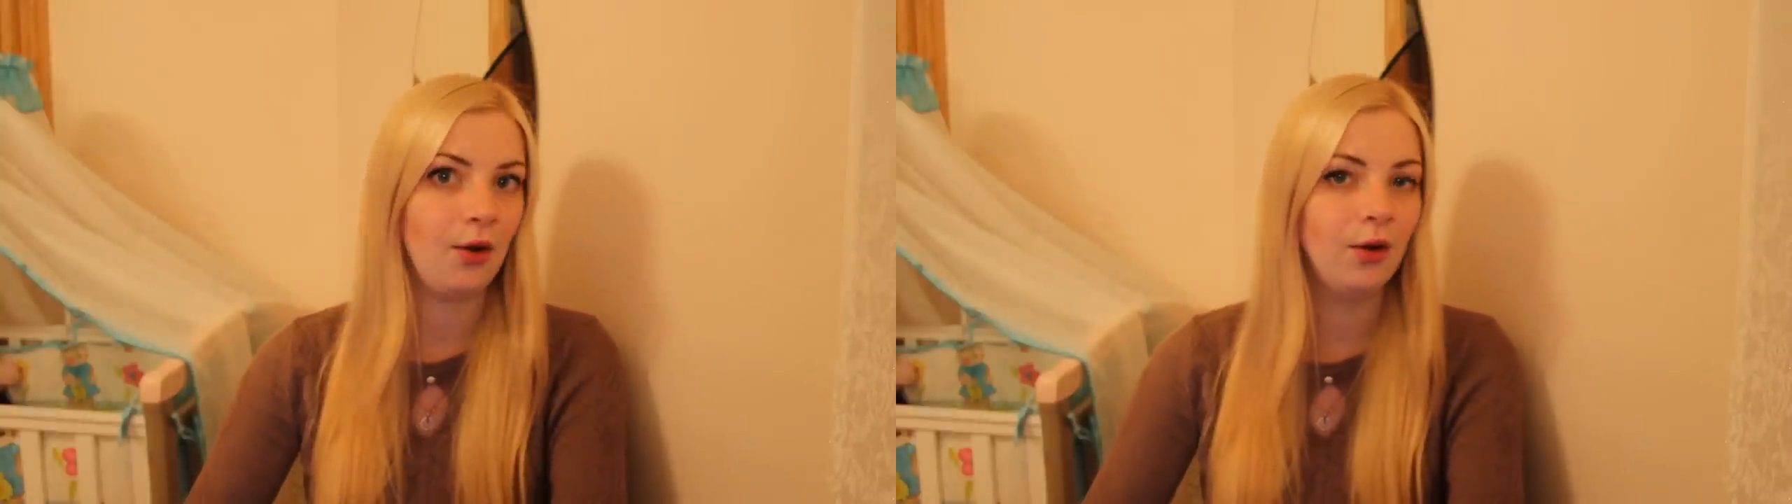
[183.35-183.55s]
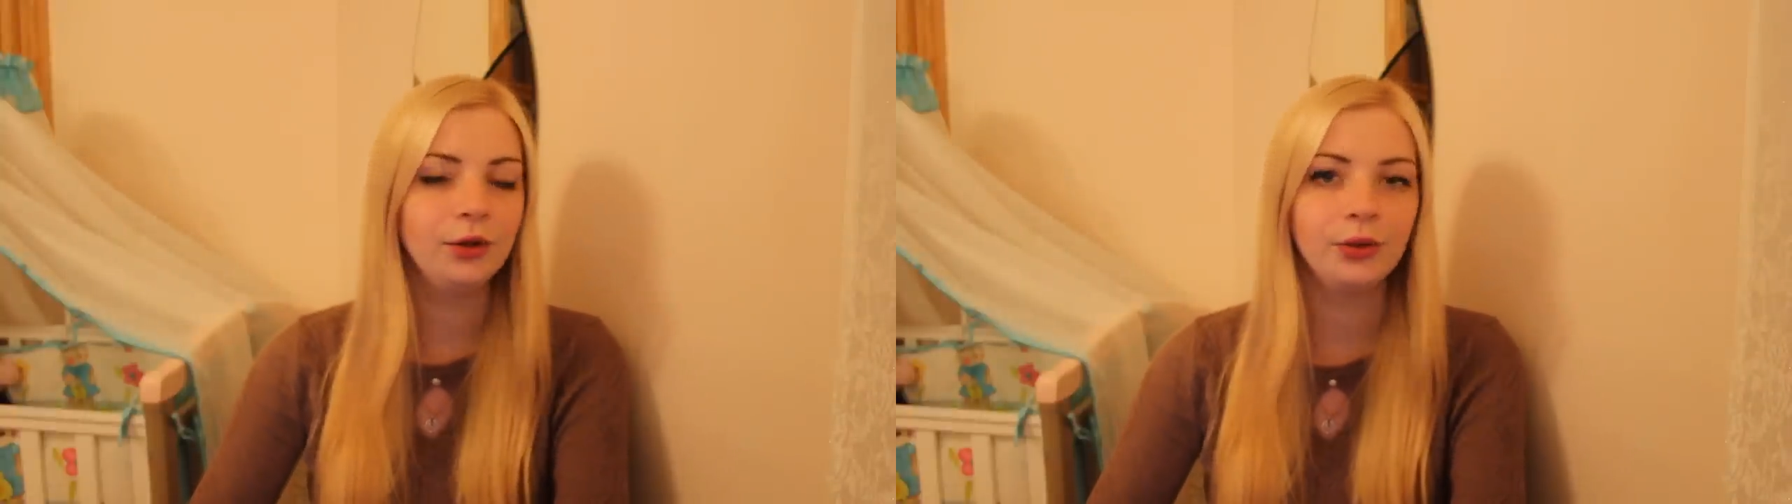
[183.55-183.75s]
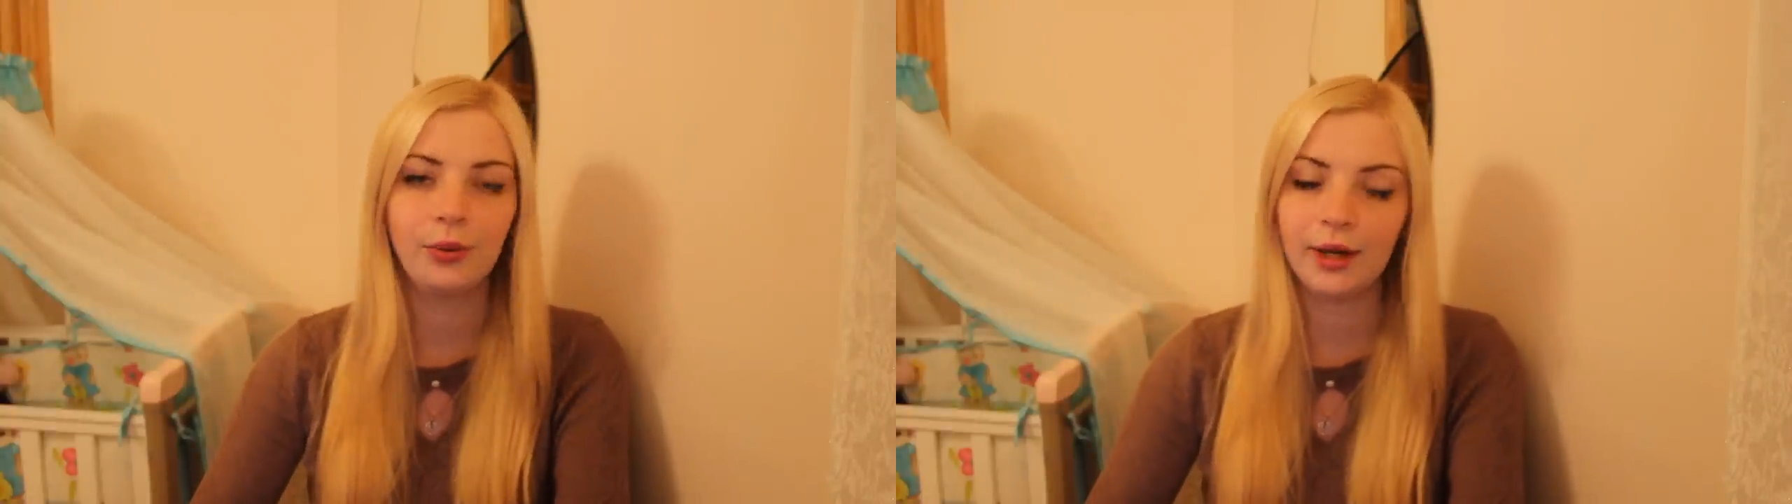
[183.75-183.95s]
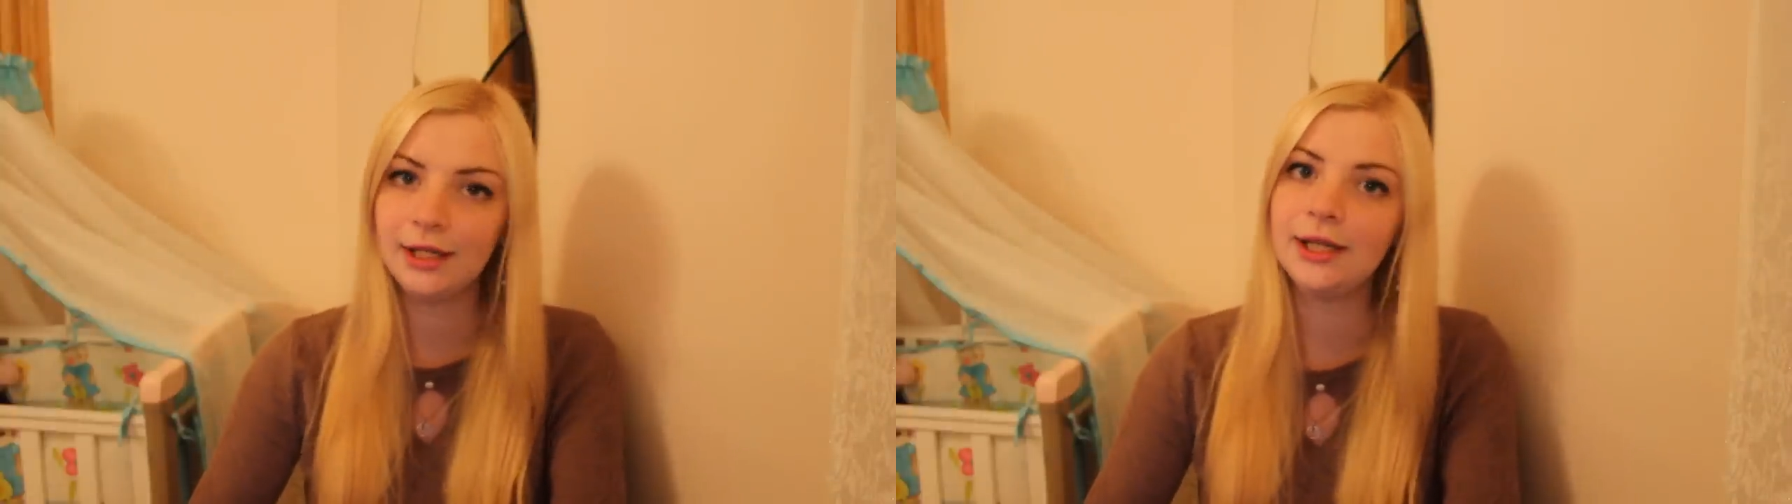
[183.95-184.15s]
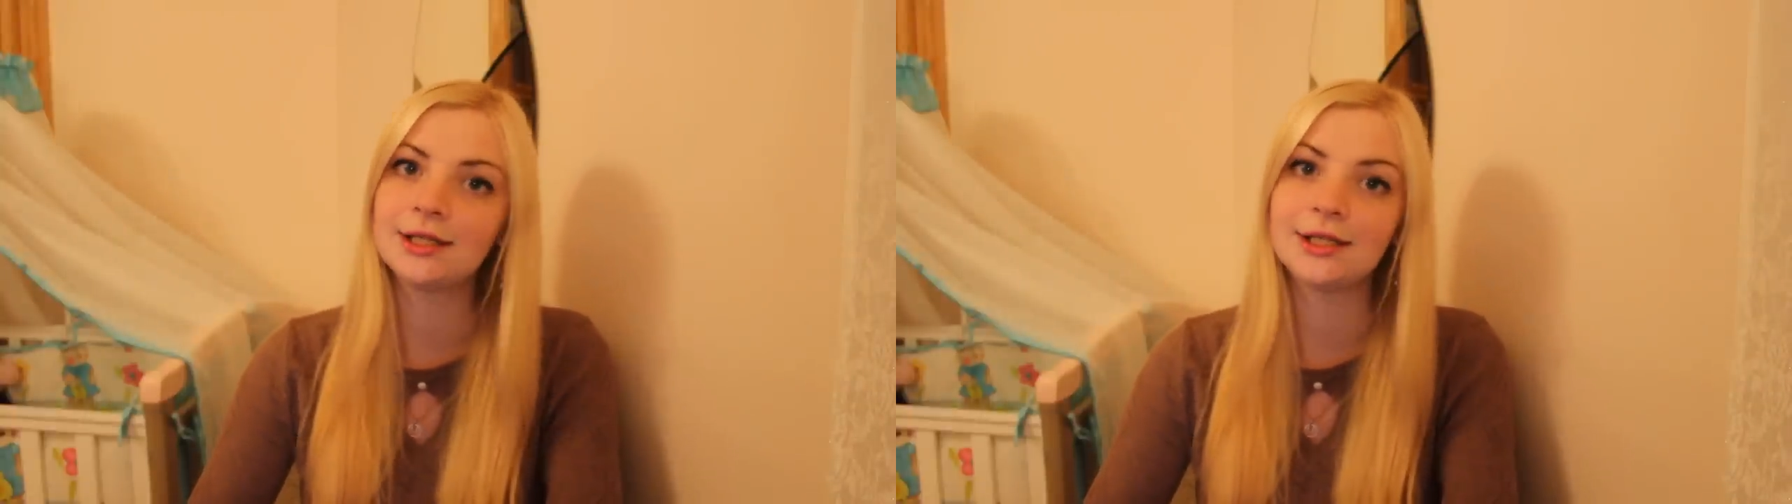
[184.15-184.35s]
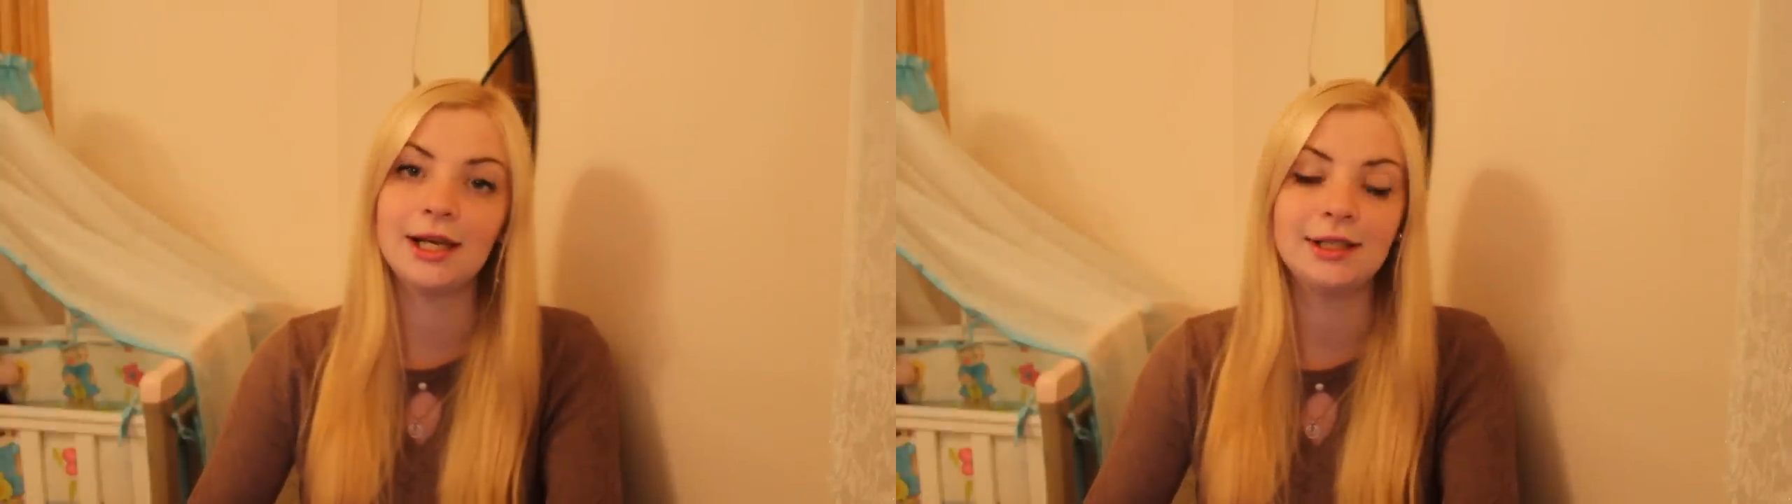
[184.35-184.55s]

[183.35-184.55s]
all Ukrainians